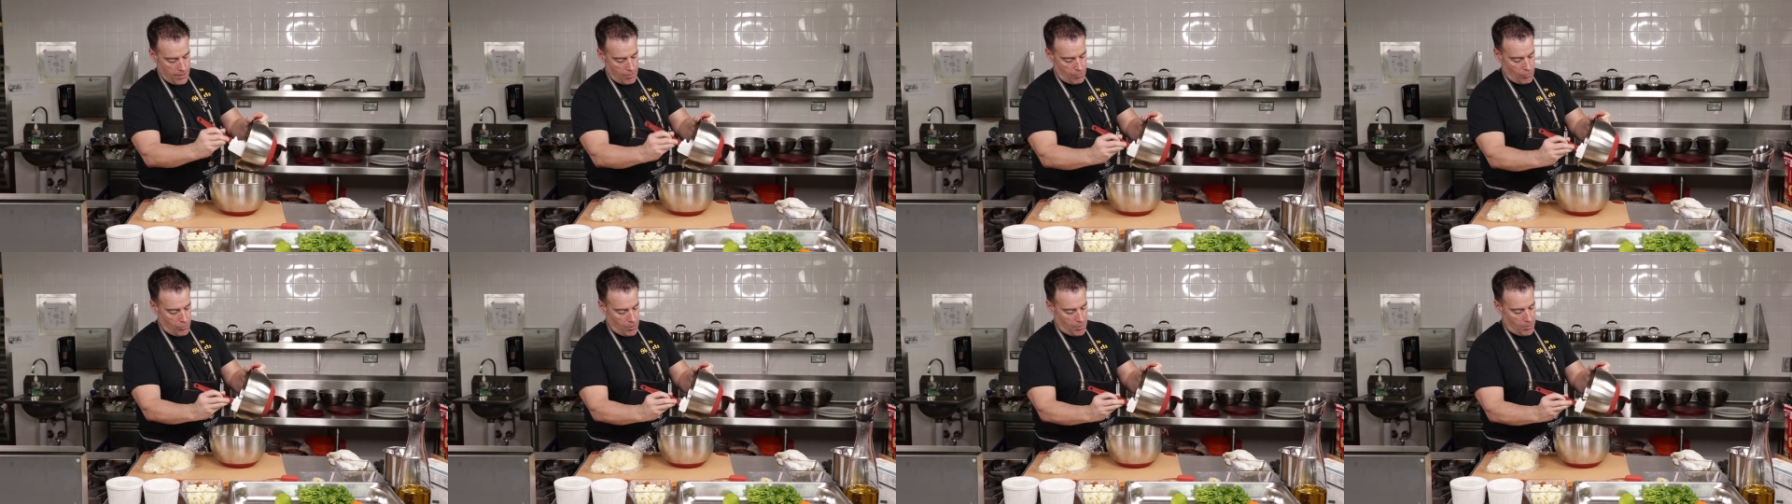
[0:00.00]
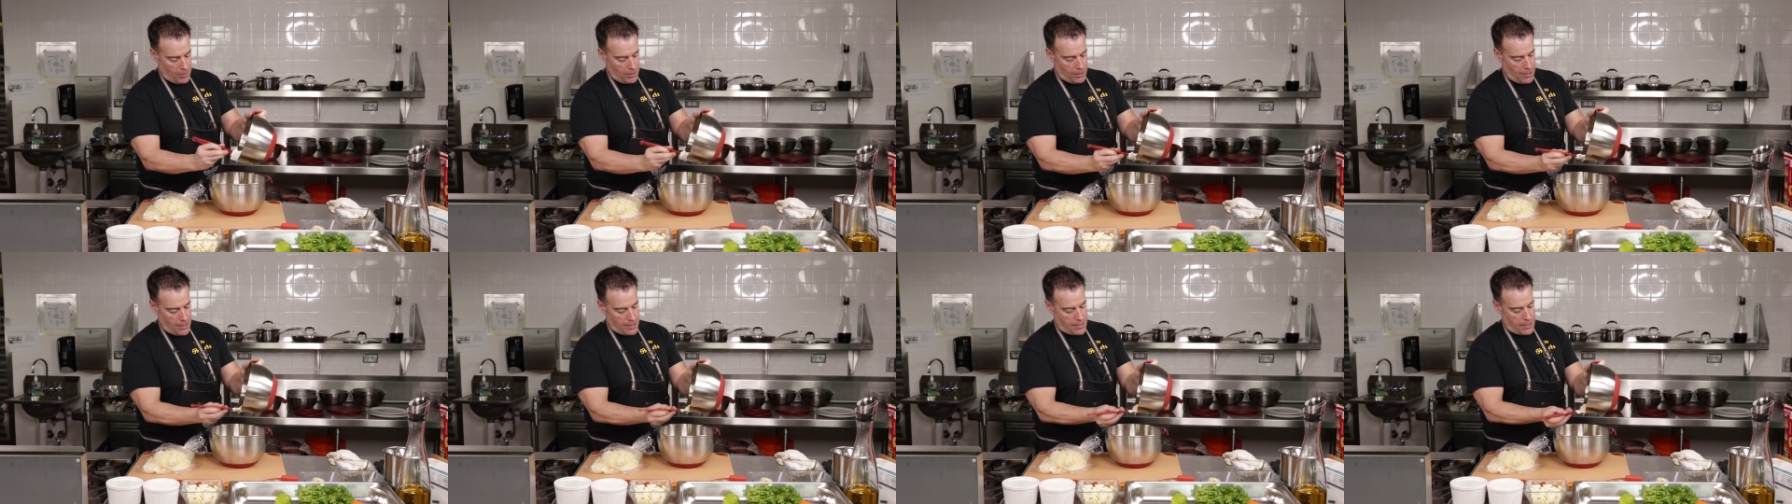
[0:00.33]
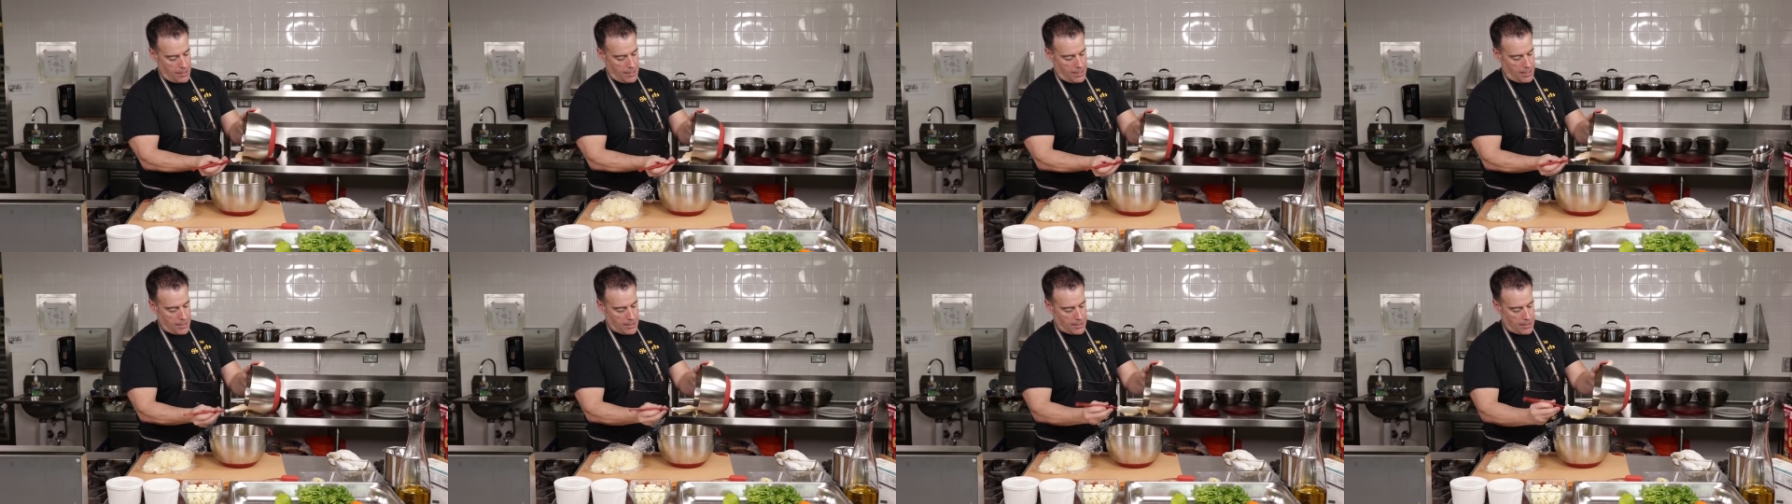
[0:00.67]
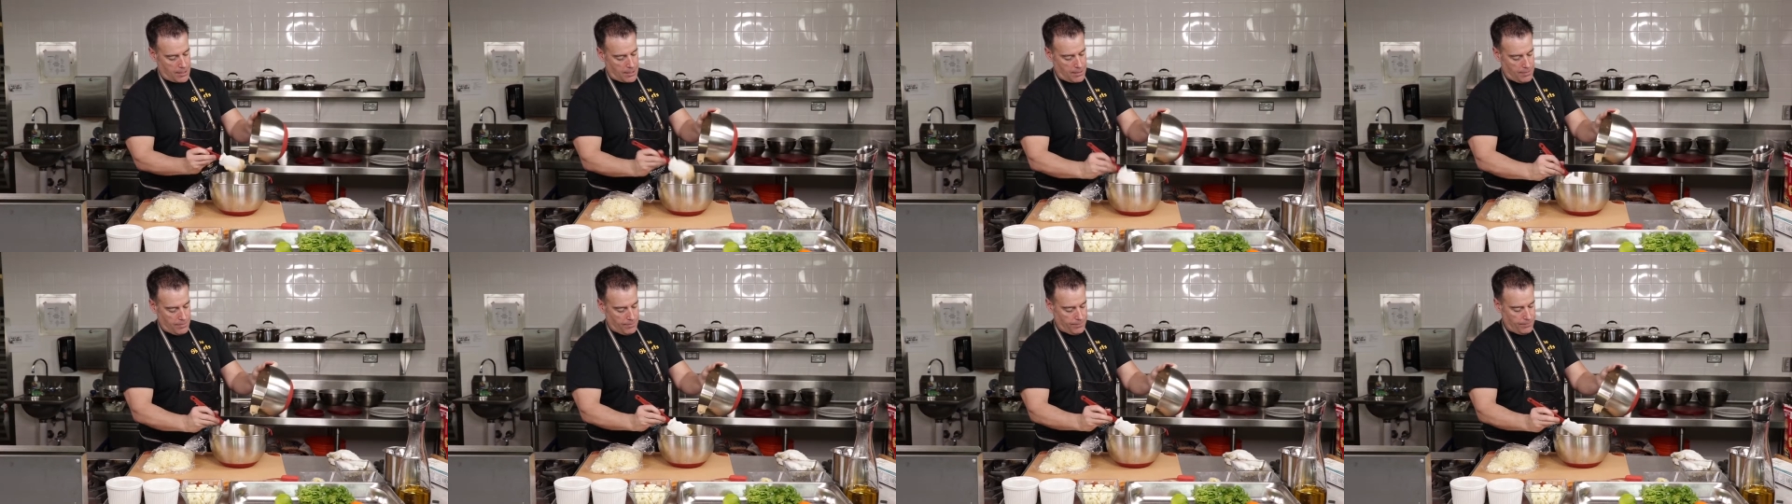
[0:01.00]
Remoulade
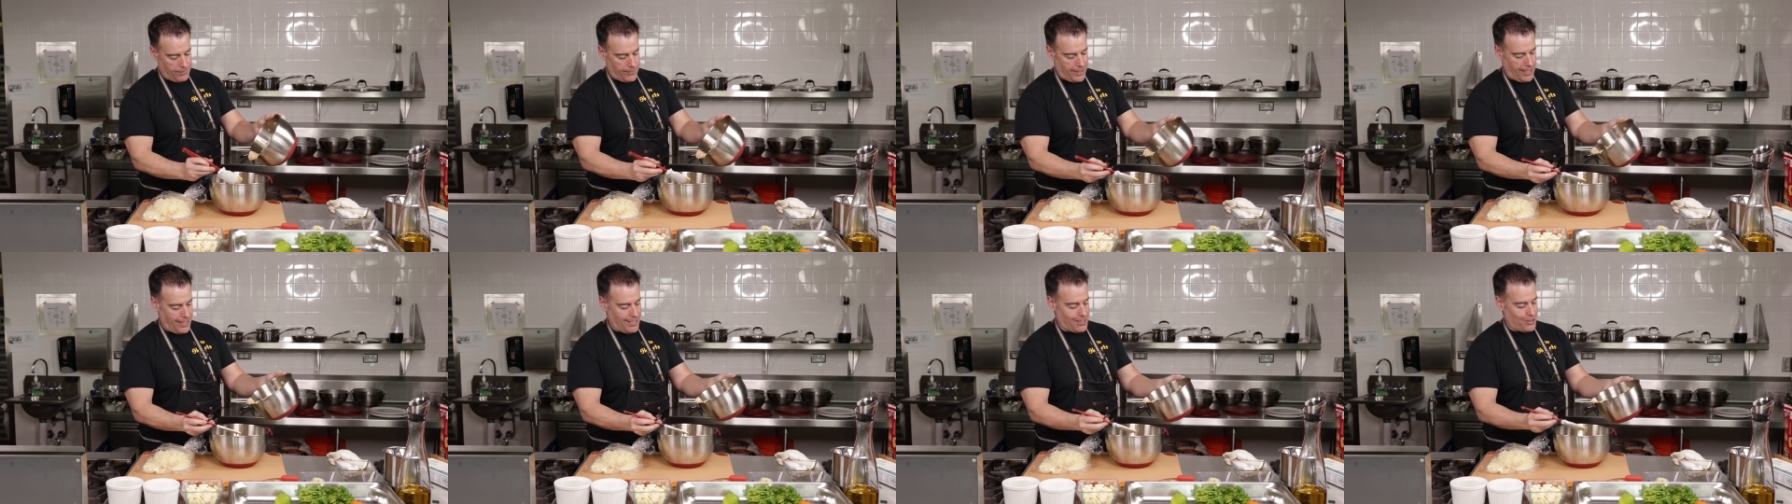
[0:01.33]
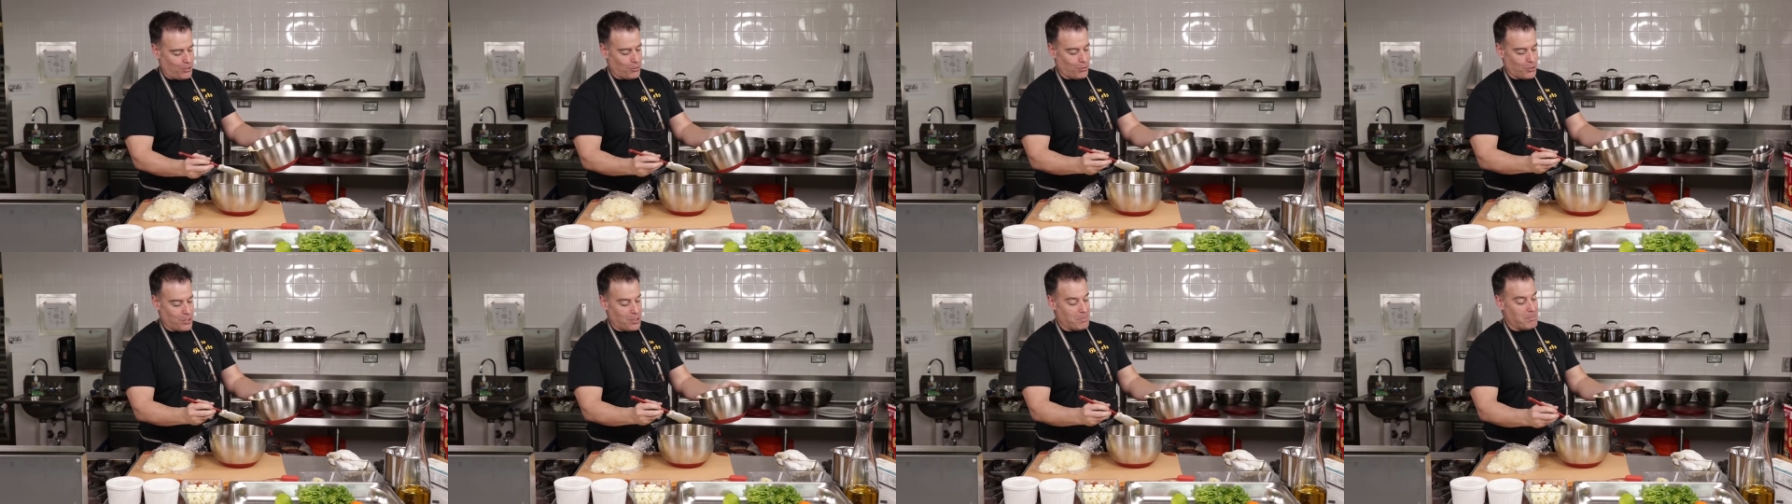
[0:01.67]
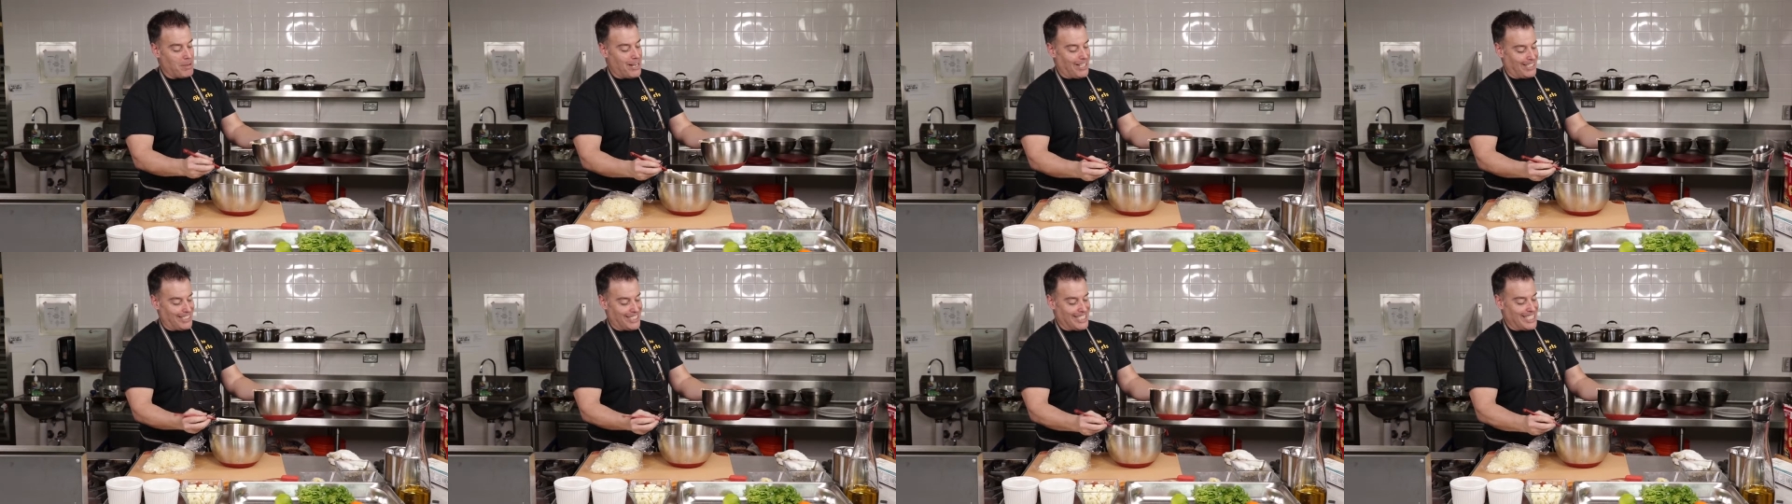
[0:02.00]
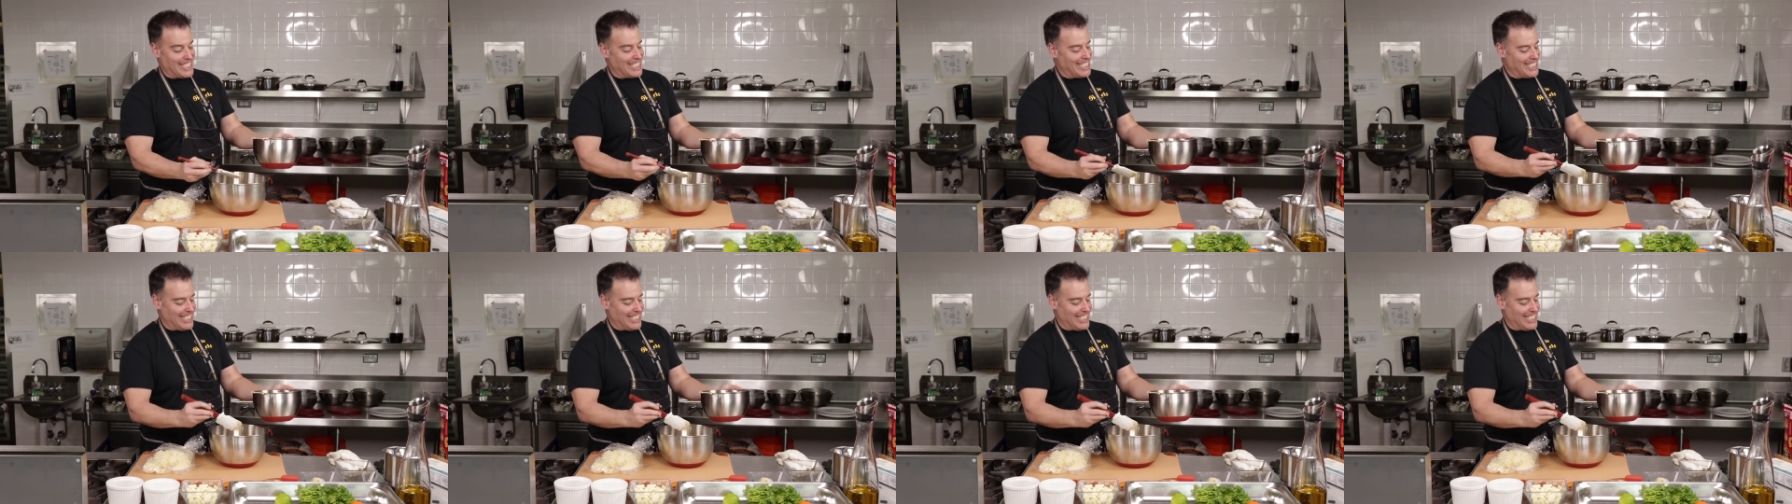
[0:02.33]
sauce. It's going to make the